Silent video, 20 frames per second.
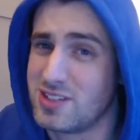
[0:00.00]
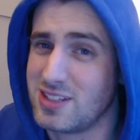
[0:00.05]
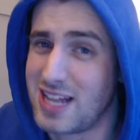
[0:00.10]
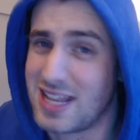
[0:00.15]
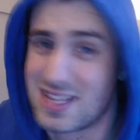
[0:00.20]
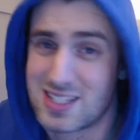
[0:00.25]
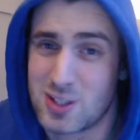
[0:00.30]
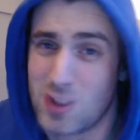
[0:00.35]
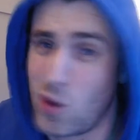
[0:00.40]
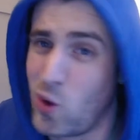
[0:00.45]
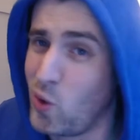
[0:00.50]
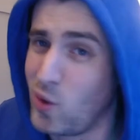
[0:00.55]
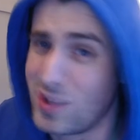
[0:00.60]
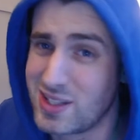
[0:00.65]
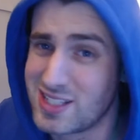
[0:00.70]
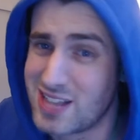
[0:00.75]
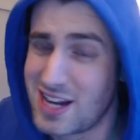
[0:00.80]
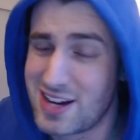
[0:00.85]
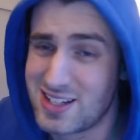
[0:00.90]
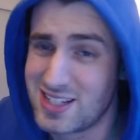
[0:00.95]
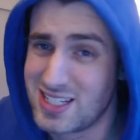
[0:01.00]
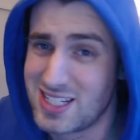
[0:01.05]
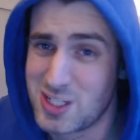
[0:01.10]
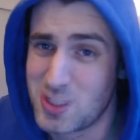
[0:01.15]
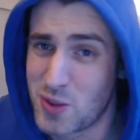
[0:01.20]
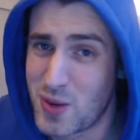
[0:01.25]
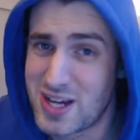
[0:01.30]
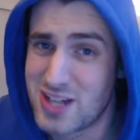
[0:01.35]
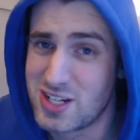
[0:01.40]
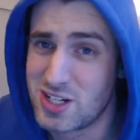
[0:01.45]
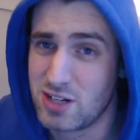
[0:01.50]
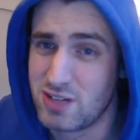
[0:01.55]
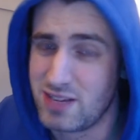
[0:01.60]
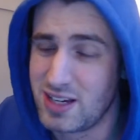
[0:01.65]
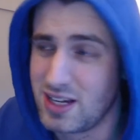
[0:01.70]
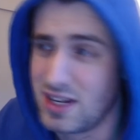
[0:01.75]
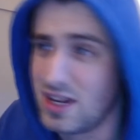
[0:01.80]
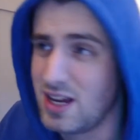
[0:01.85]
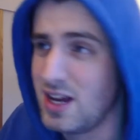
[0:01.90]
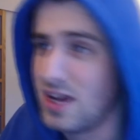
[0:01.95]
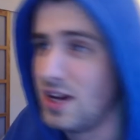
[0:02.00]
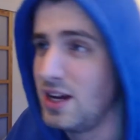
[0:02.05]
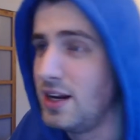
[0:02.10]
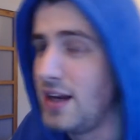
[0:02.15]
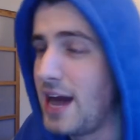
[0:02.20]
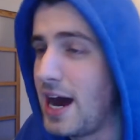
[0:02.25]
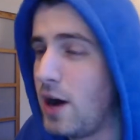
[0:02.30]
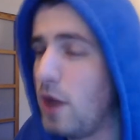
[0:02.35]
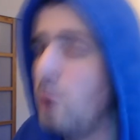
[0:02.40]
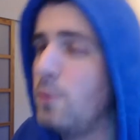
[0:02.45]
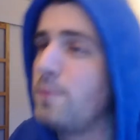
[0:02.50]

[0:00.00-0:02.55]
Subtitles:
That's the whole entire situation of it. Now,